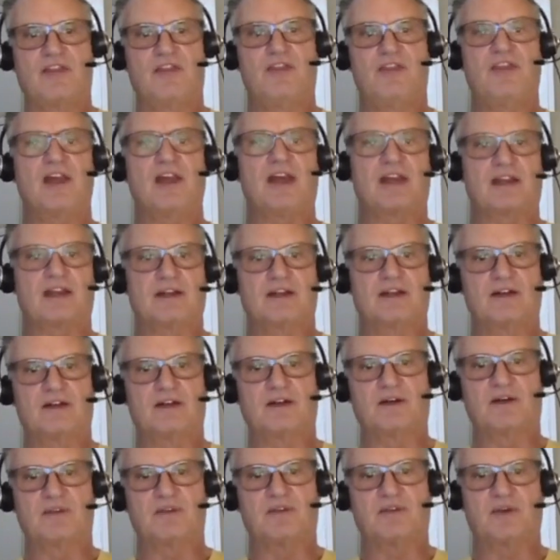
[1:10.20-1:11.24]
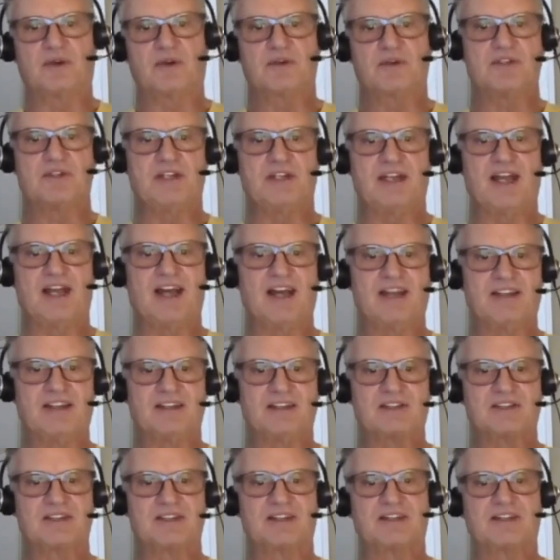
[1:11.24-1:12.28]
thick on Thursday
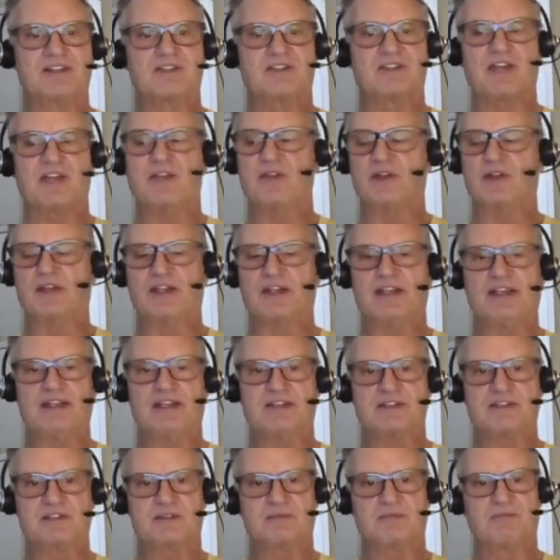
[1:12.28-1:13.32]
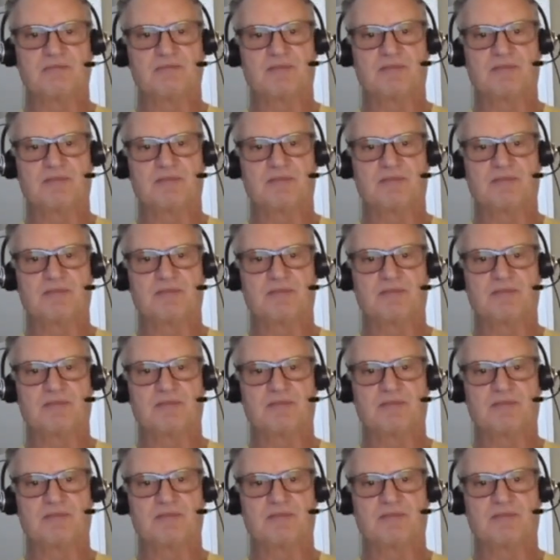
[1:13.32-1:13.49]
nights, to say the least.